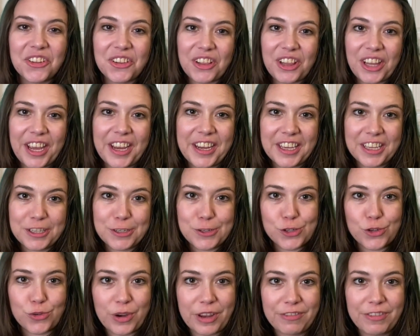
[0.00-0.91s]
client
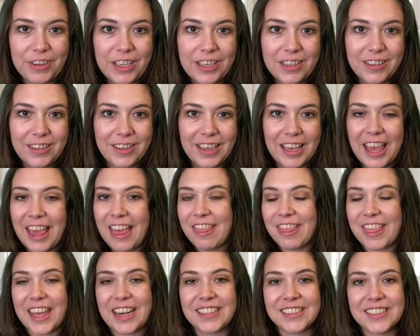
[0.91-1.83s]
driven,
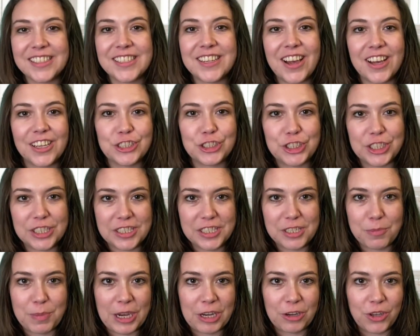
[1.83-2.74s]
that it's not just
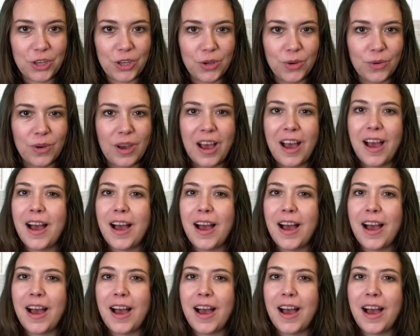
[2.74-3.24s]
about you.